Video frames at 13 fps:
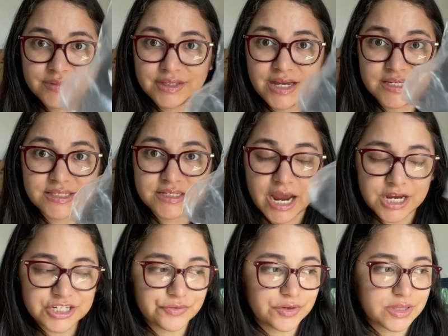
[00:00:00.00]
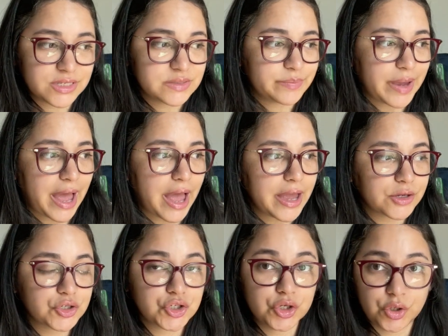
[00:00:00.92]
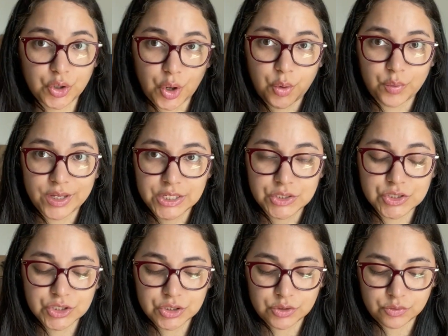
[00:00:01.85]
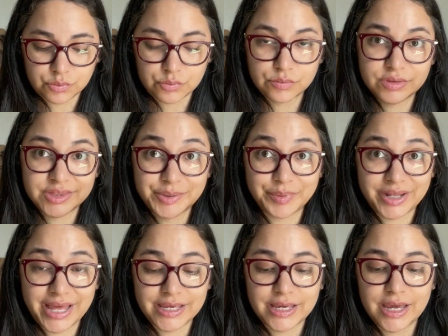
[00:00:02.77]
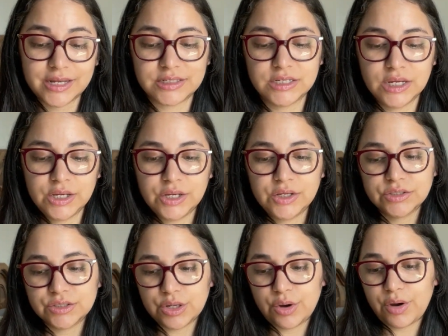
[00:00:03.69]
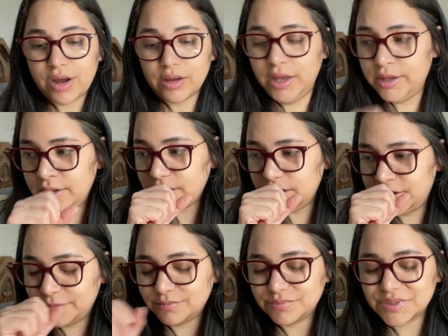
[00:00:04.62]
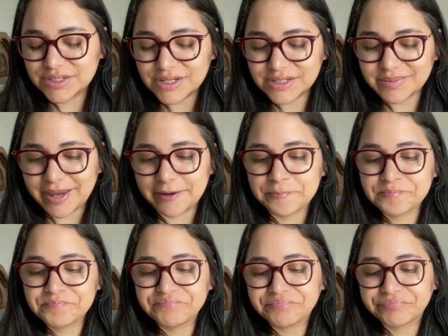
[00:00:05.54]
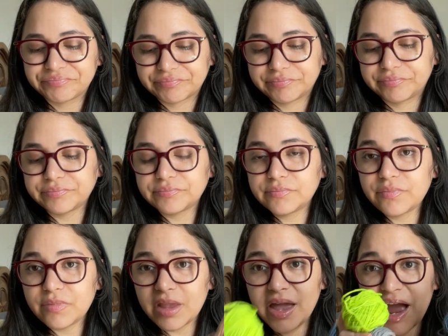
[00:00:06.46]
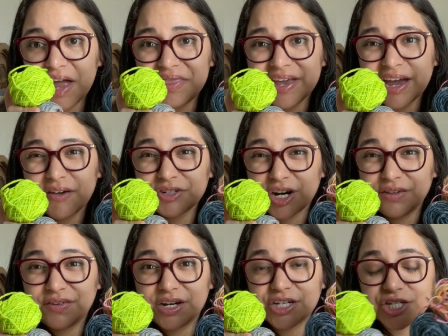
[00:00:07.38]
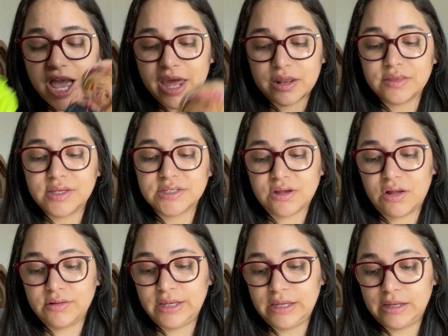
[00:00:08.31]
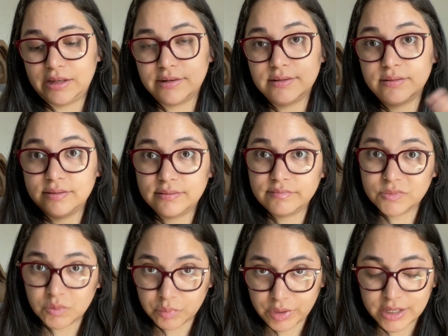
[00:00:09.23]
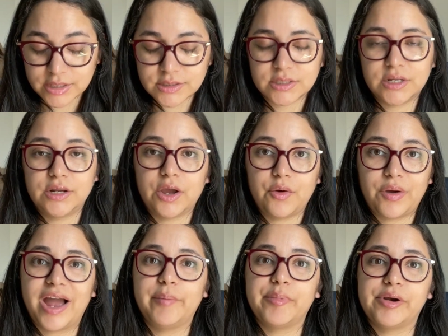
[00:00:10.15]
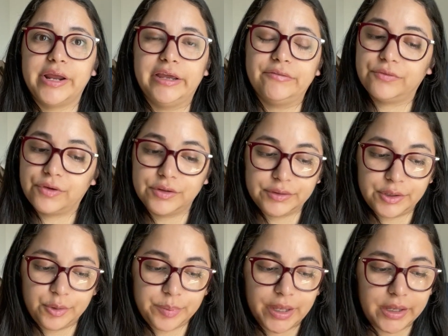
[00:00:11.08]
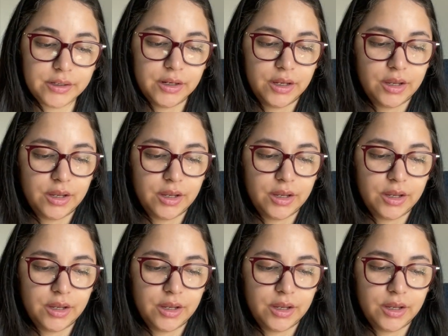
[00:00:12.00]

a stash for this bag to go into the blanket. So, excuse me. I think after I finish adding these all in, the blanket's gonna go hibernate for a little bit.